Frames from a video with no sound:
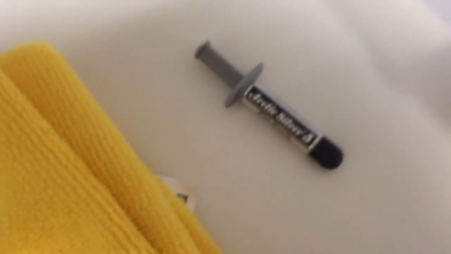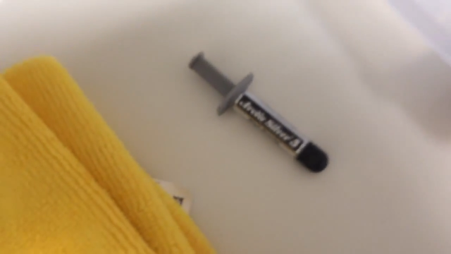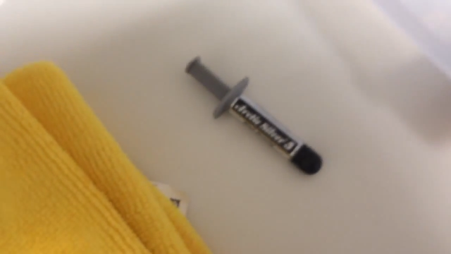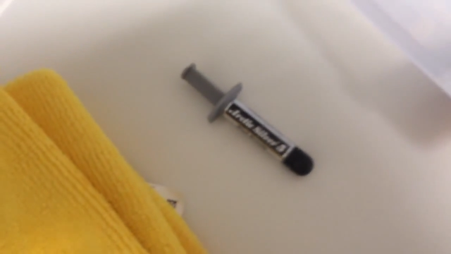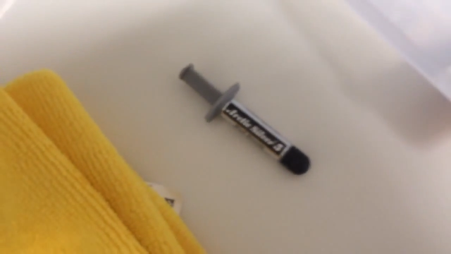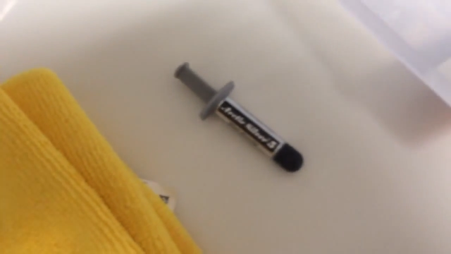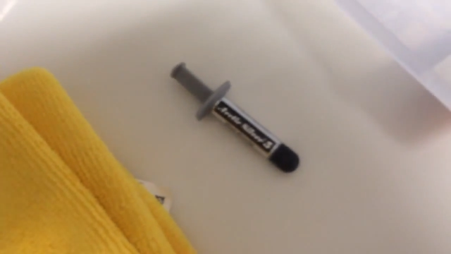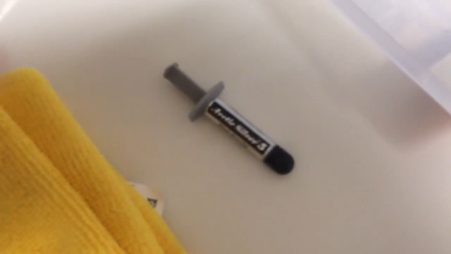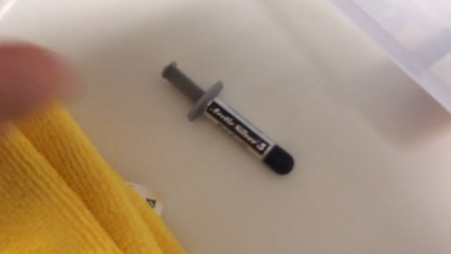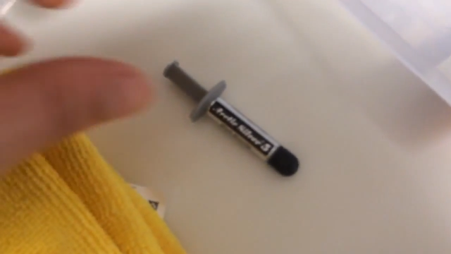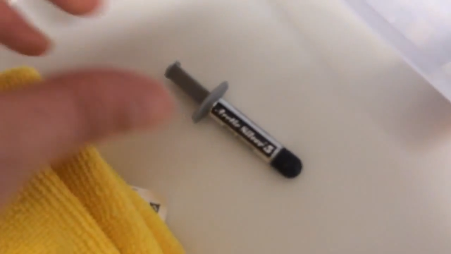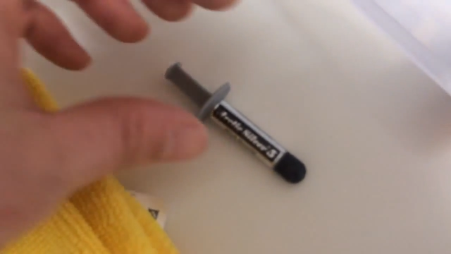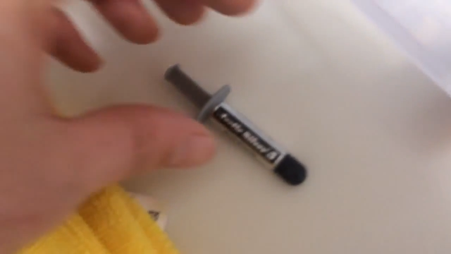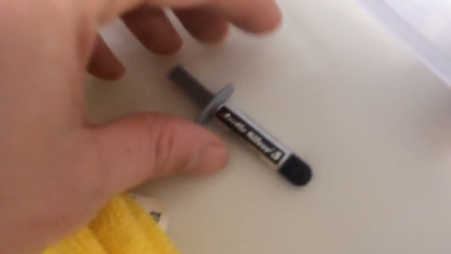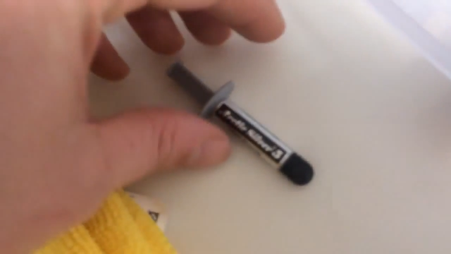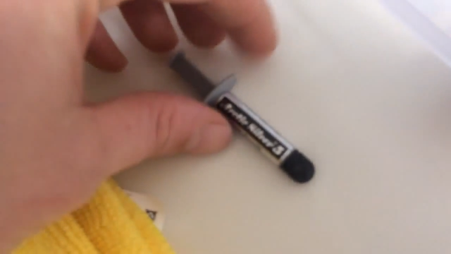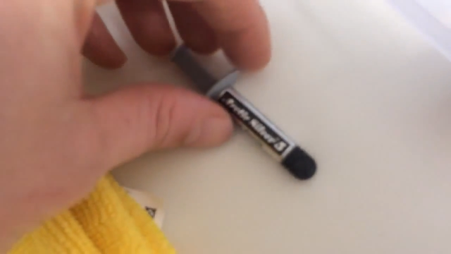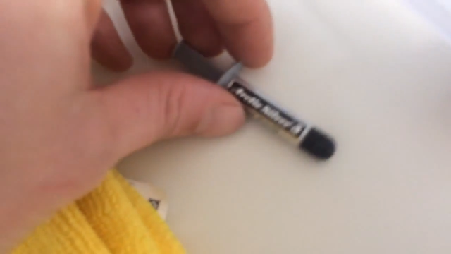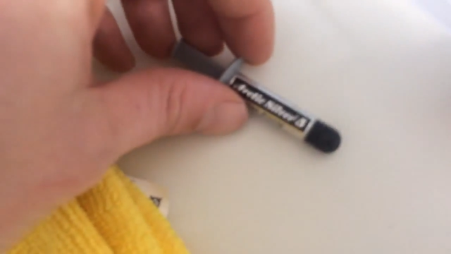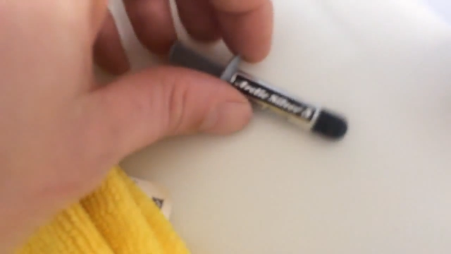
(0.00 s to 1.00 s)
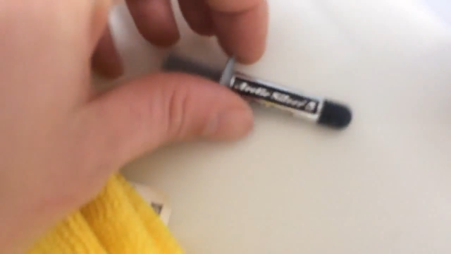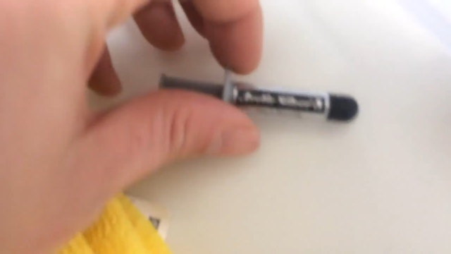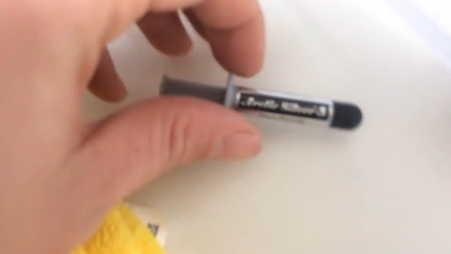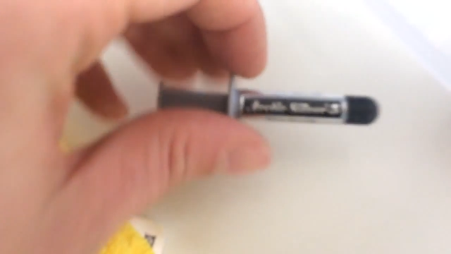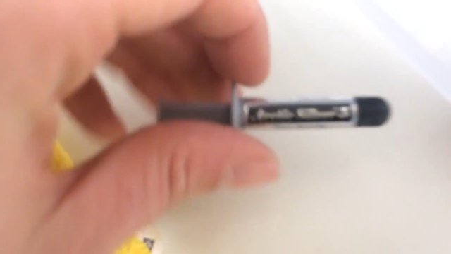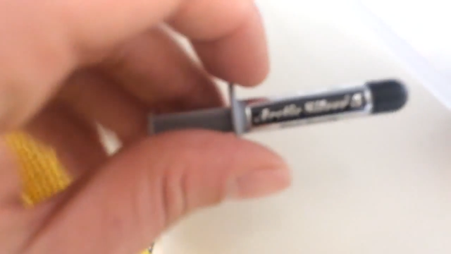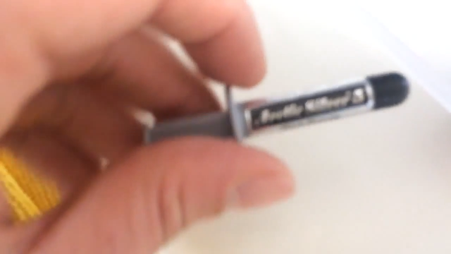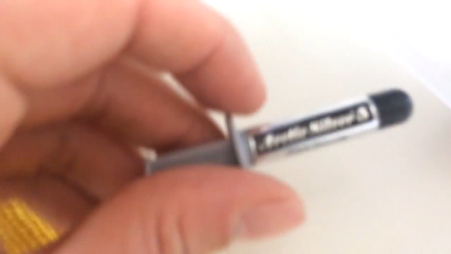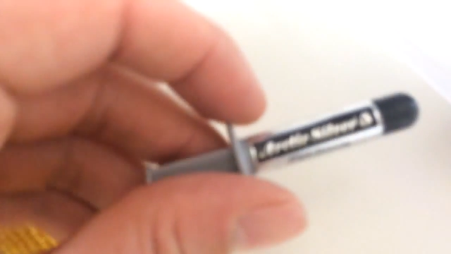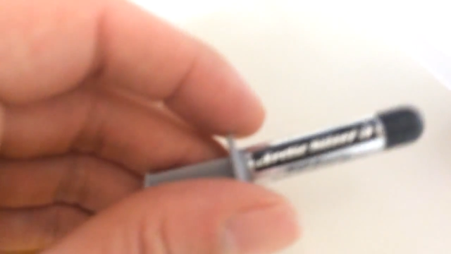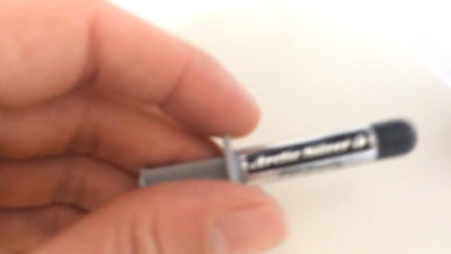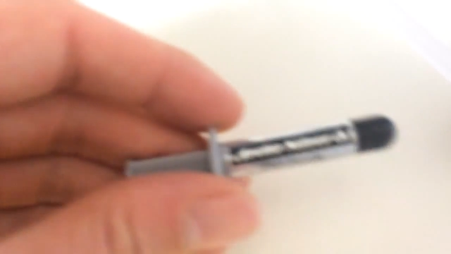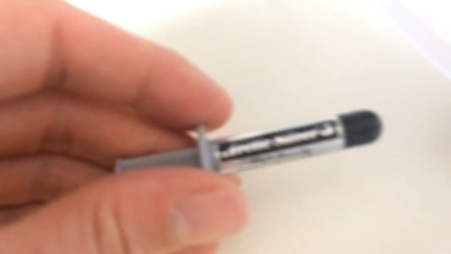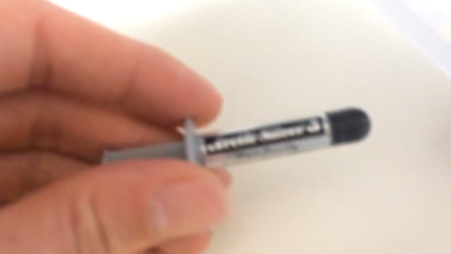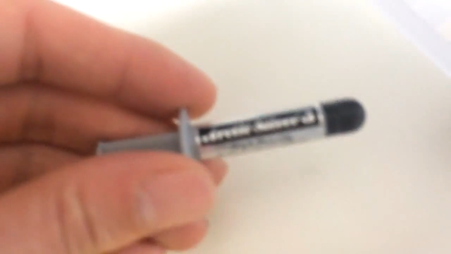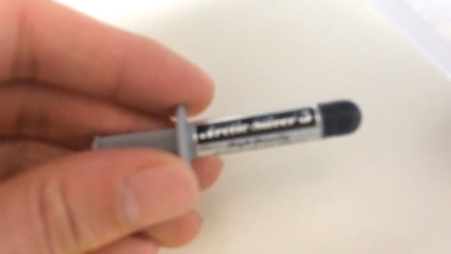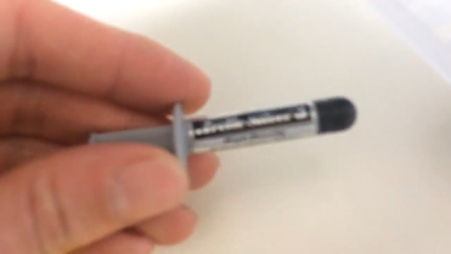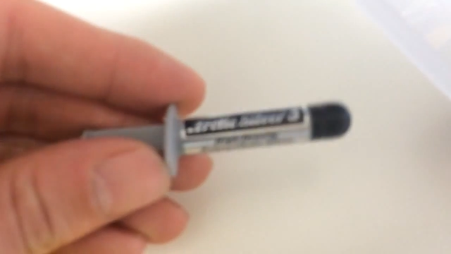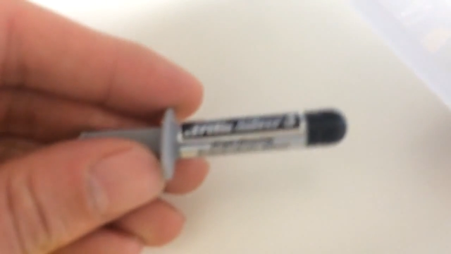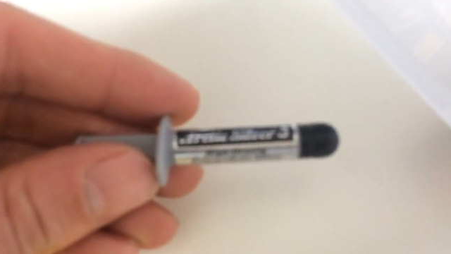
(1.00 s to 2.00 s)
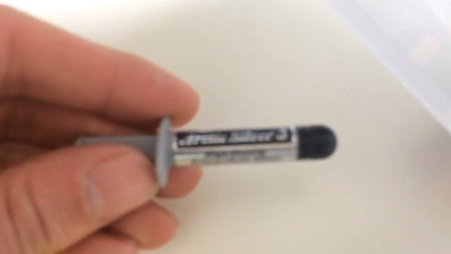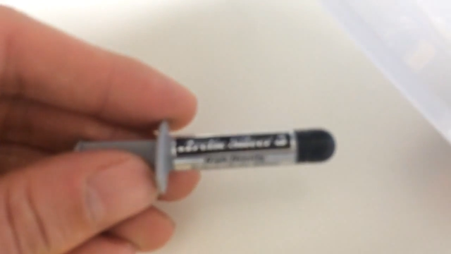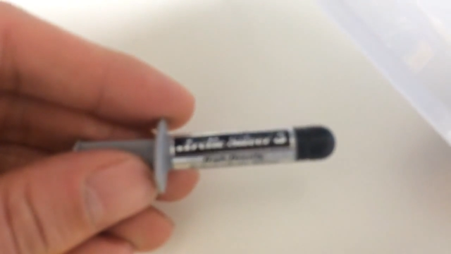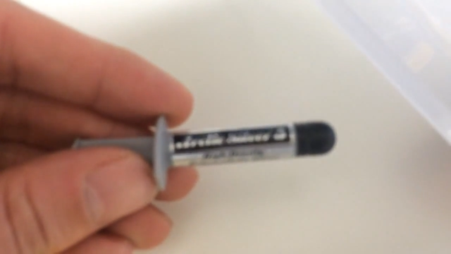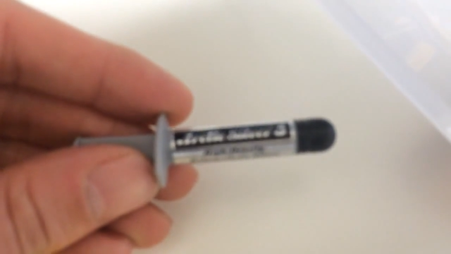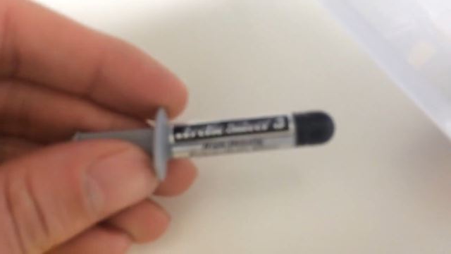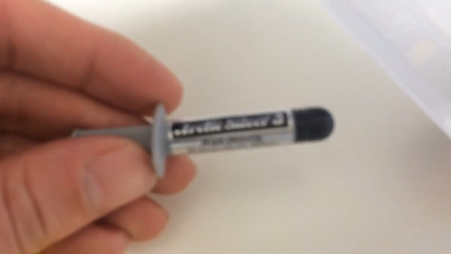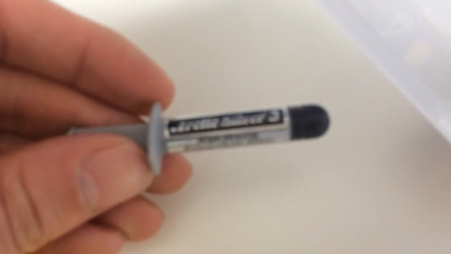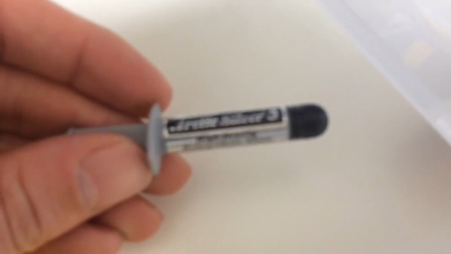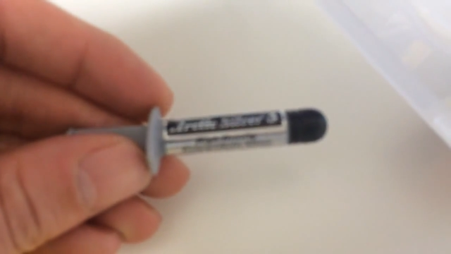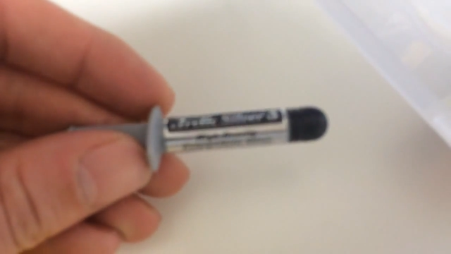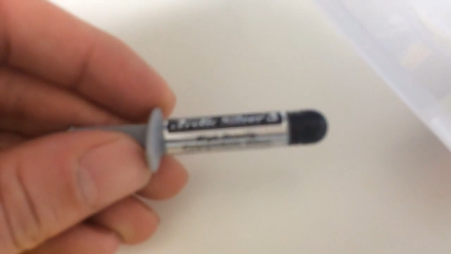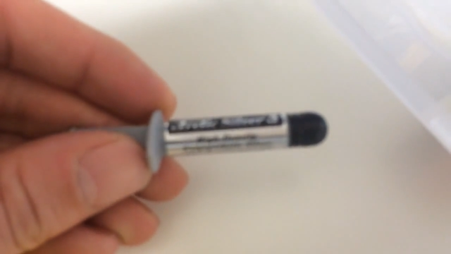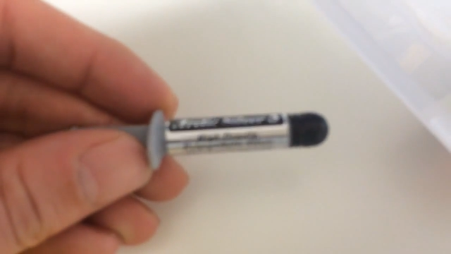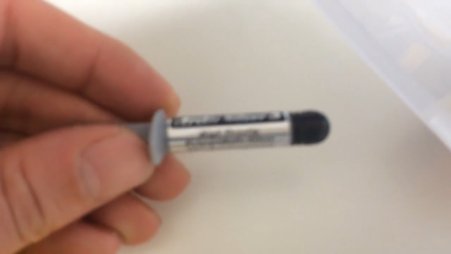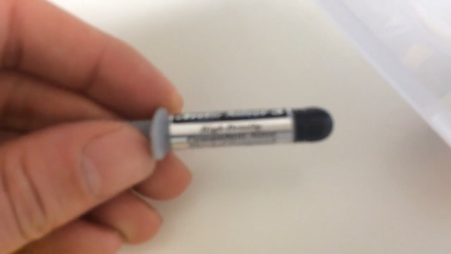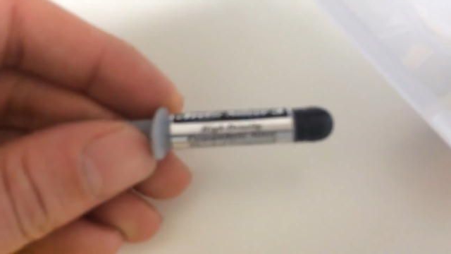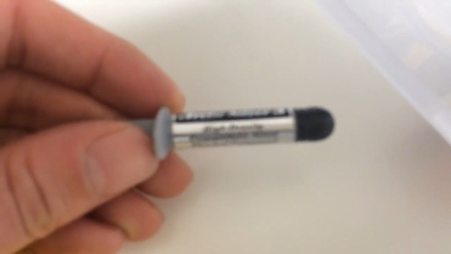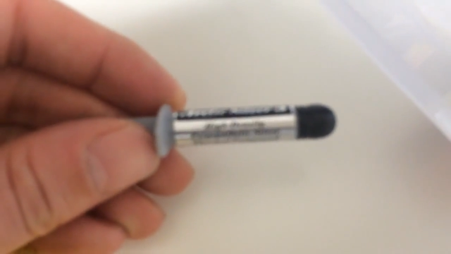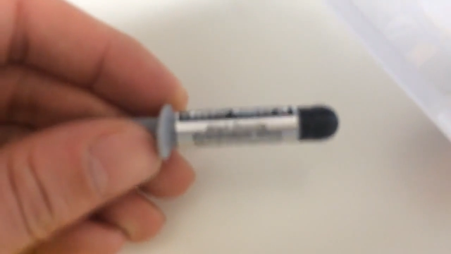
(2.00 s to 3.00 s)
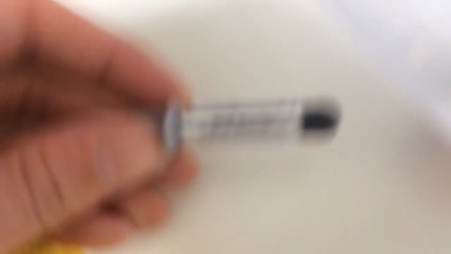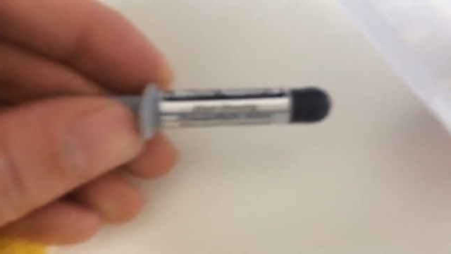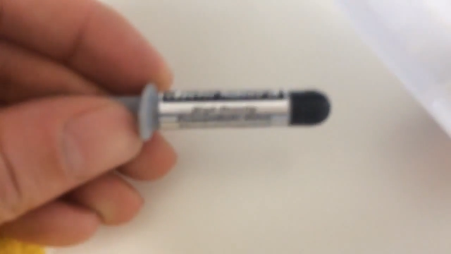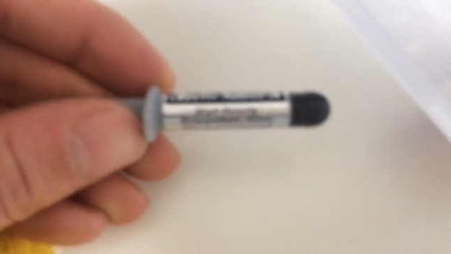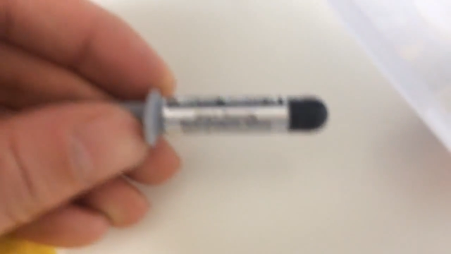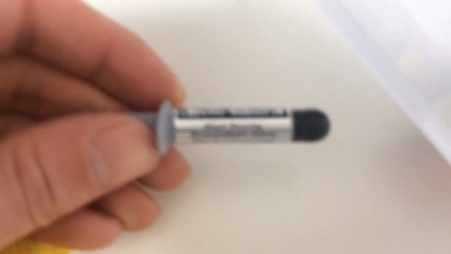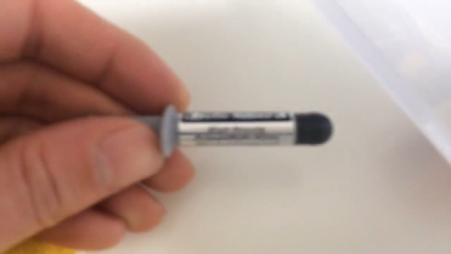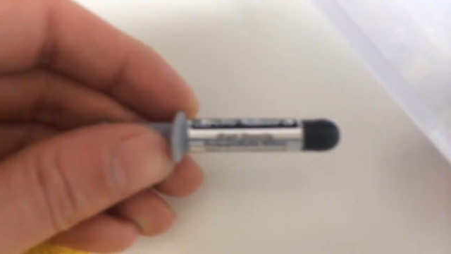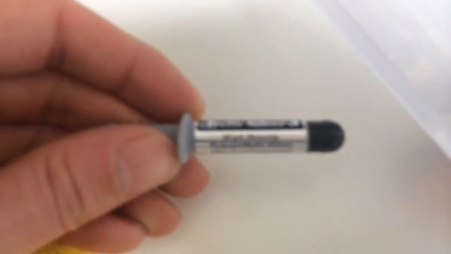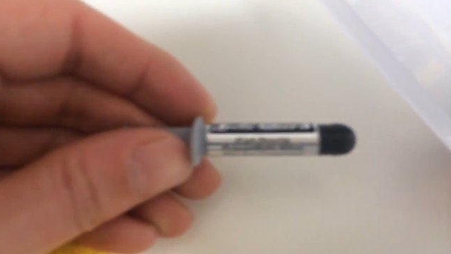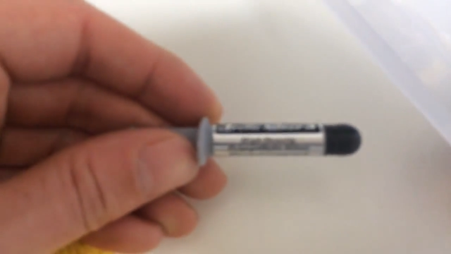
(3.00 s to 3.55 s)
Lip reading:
(no speaker visible)